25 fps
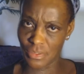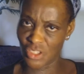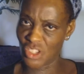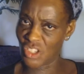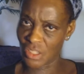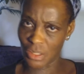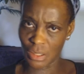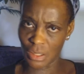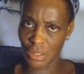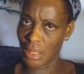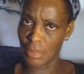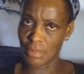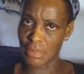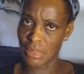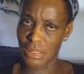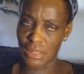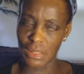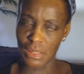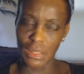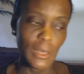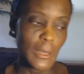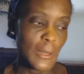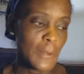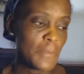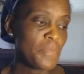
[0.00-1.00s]
just clumps.
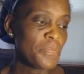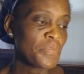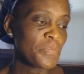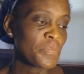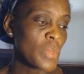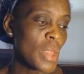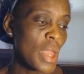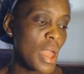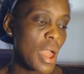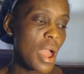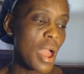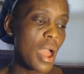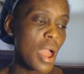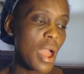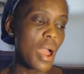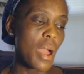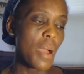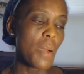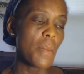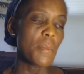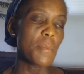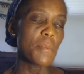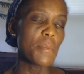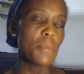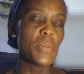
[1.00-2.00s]

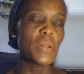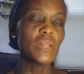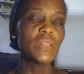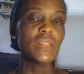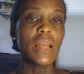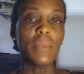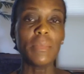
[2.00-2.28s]
But